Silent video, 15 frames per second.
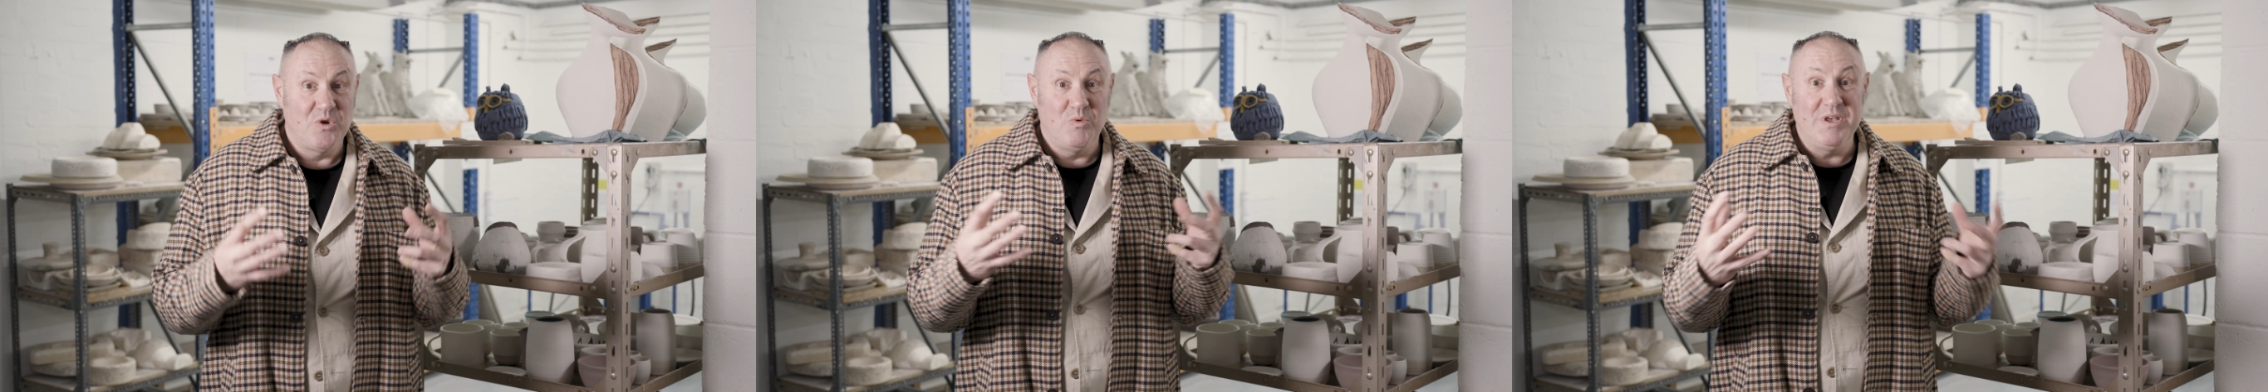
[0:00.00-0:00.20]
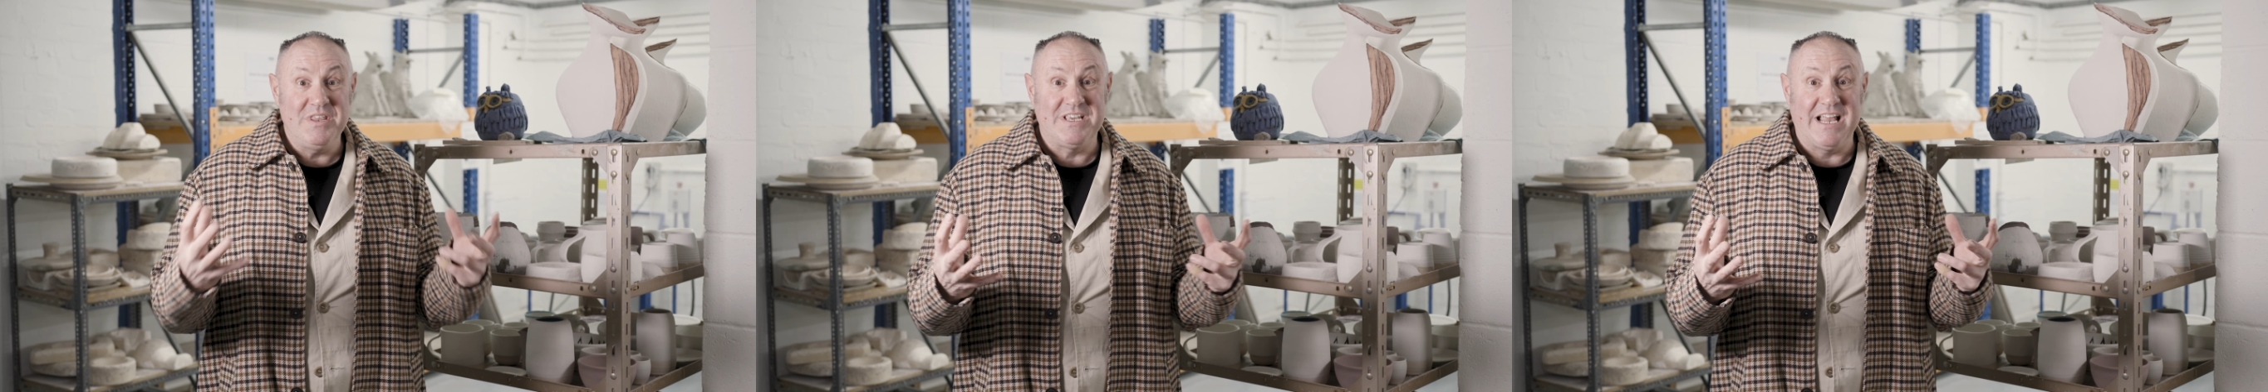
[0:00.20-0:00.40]

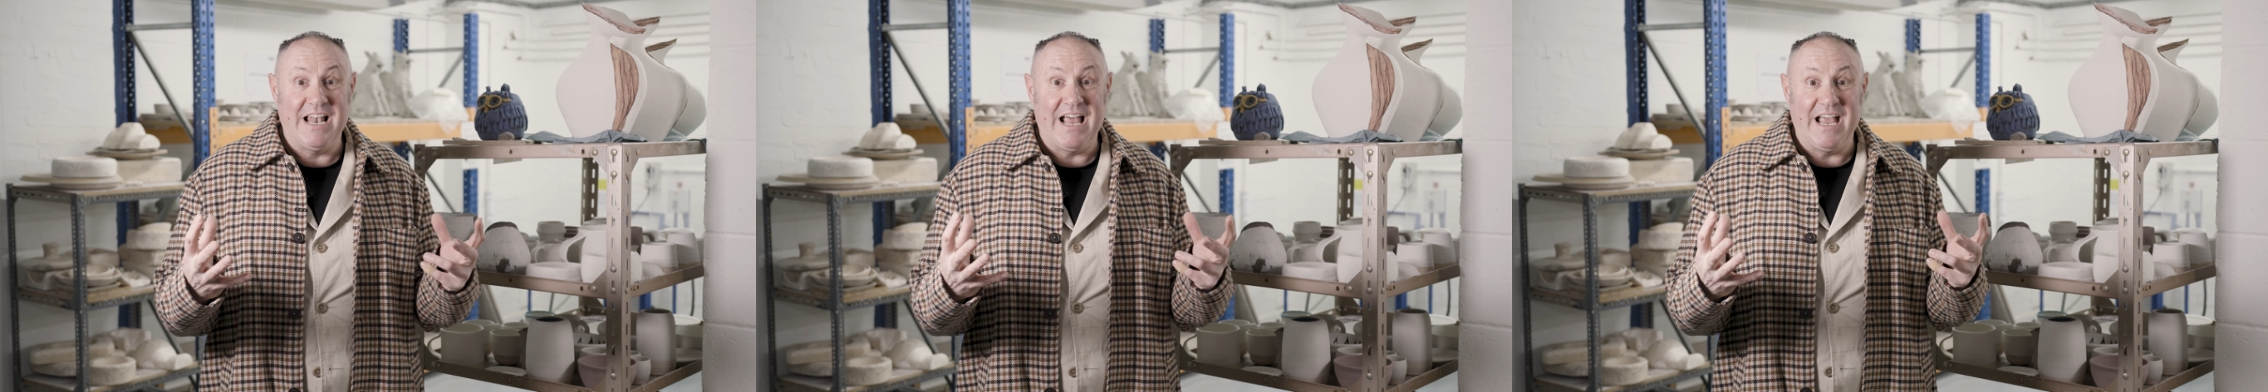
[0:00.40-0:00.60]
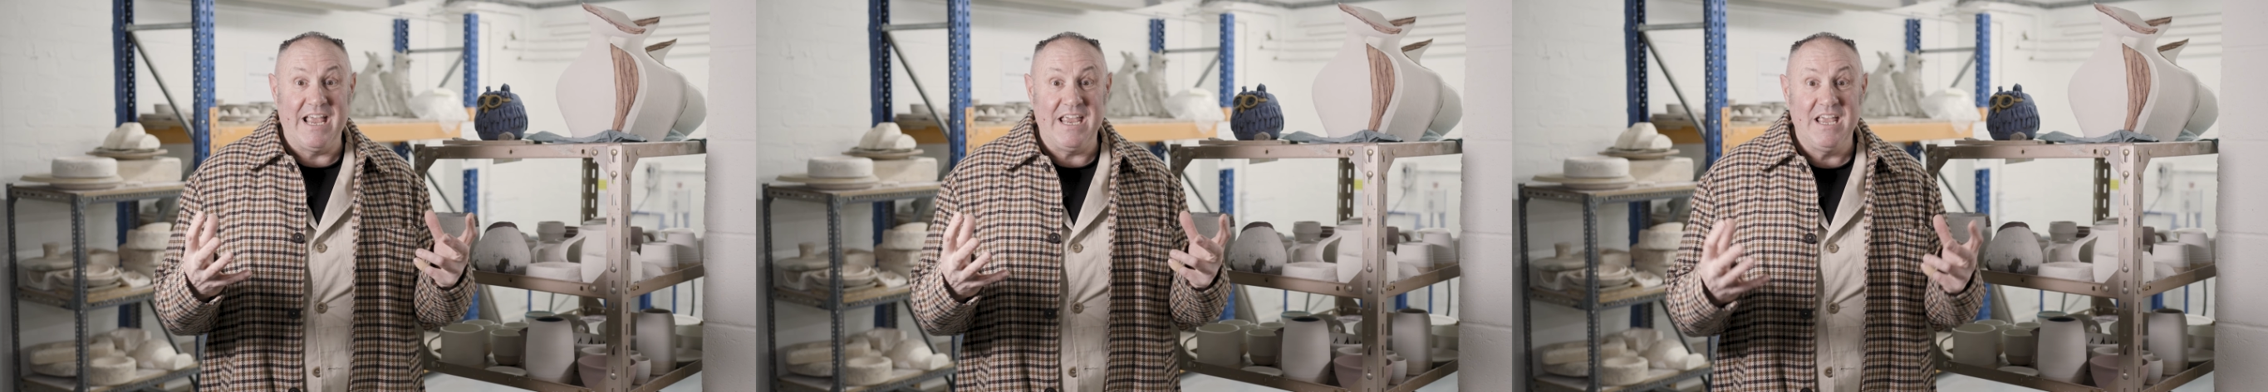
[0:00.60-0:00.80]
with
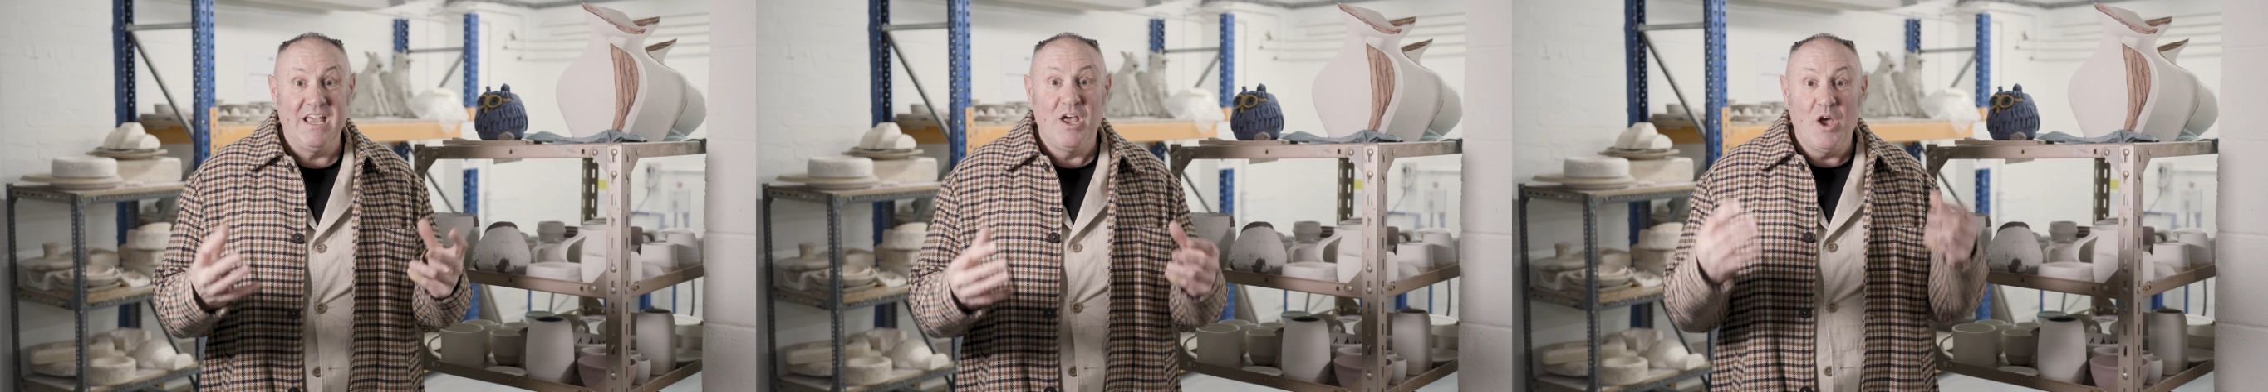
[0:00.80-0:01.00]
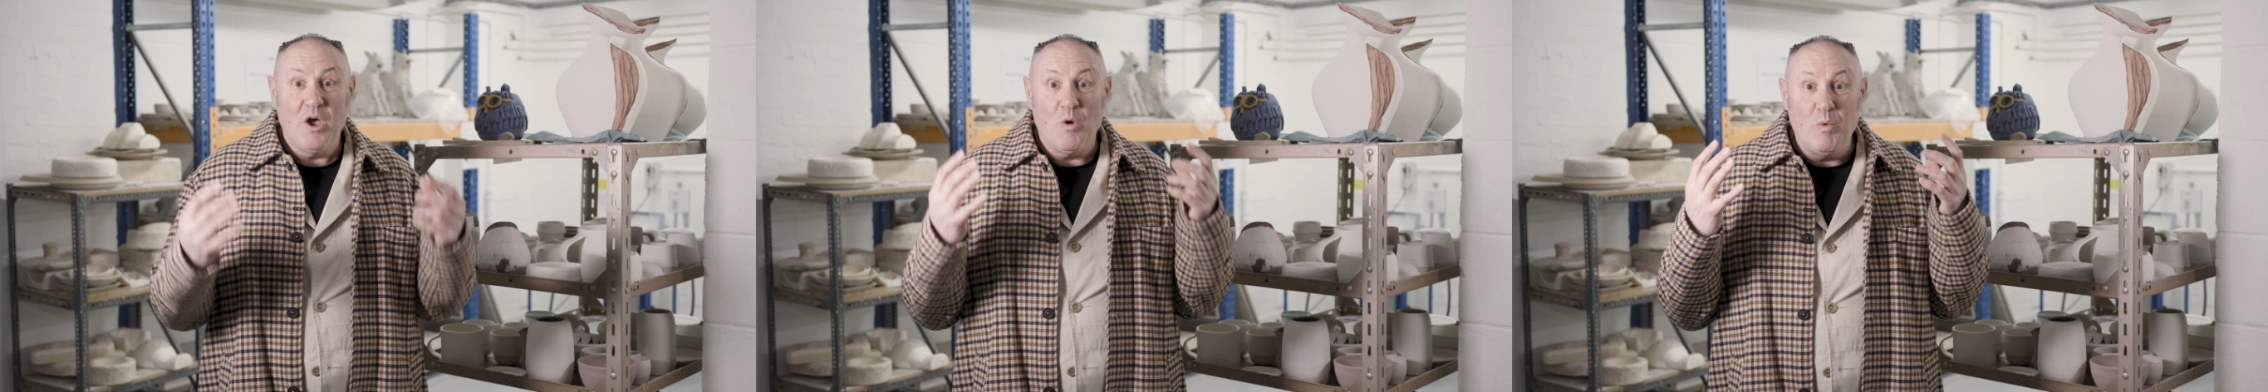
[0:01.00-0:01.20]
clay,
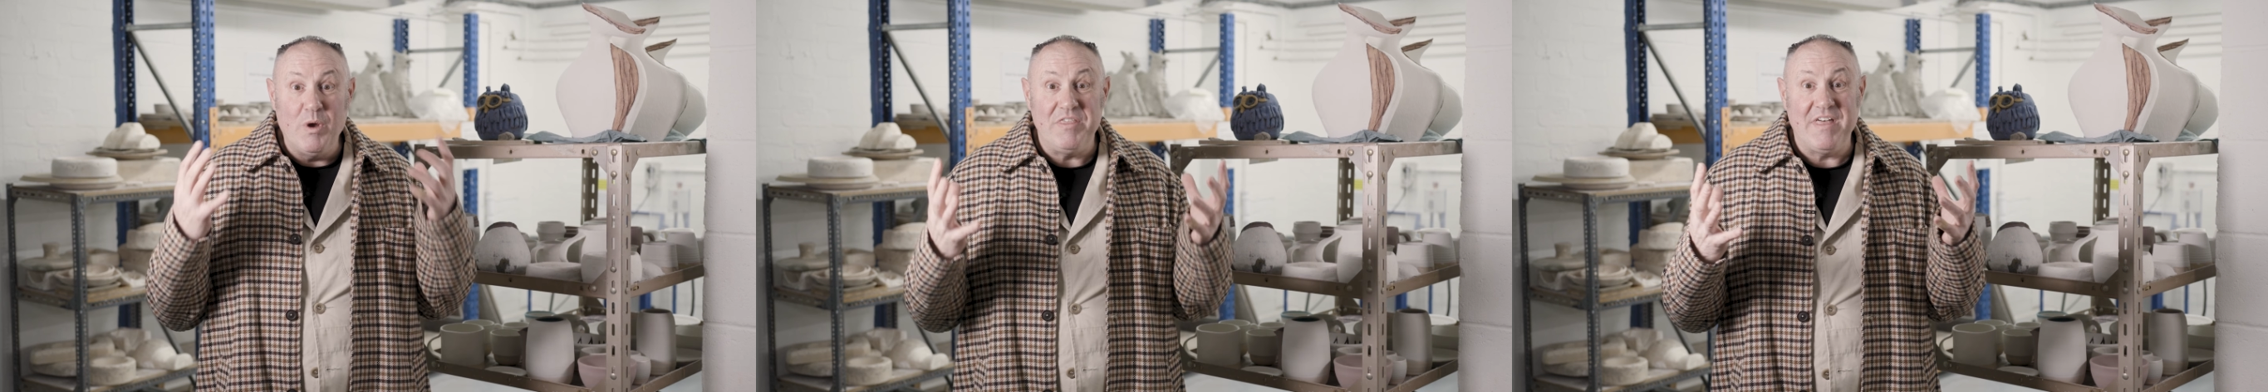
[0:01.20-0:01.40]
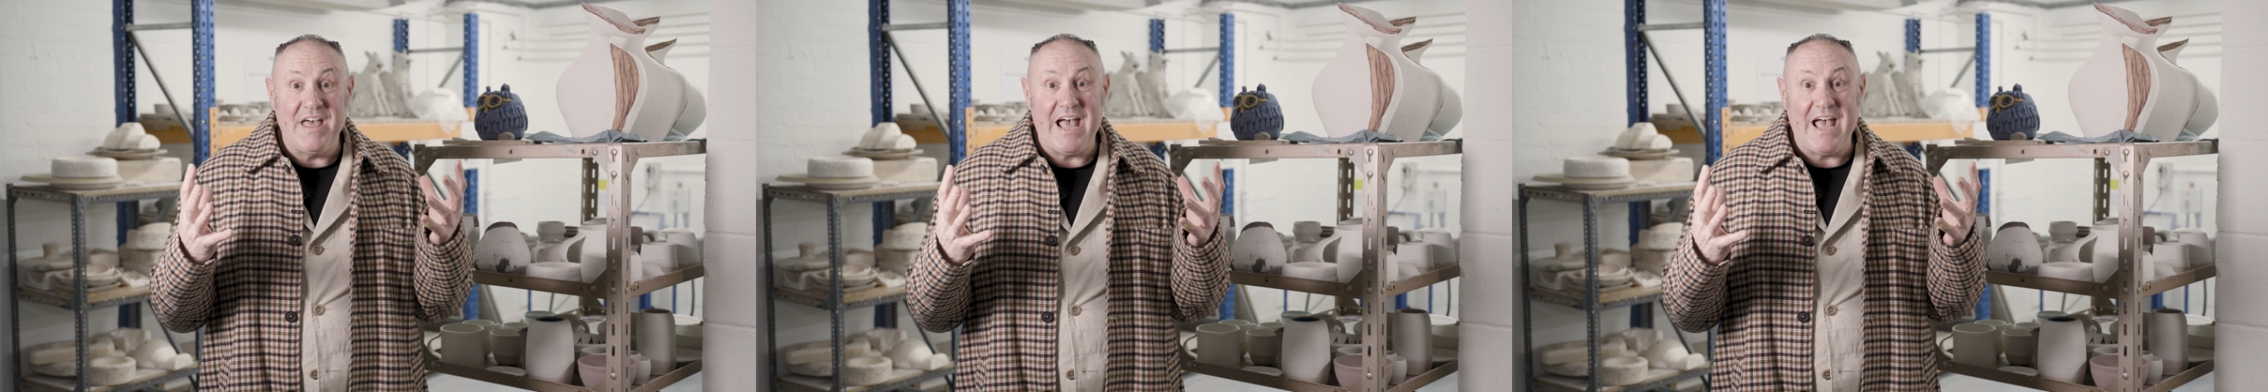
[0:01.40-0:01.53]
with